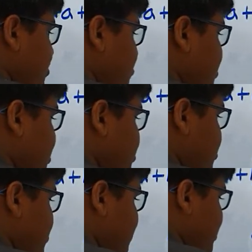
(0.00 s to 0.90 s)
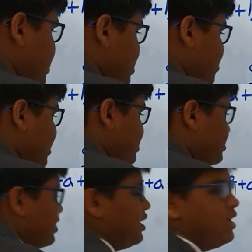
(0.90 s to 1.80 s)
but we can write it
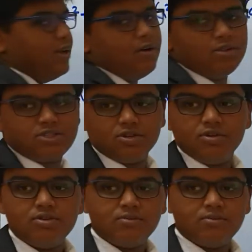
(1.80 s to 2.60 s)
a also.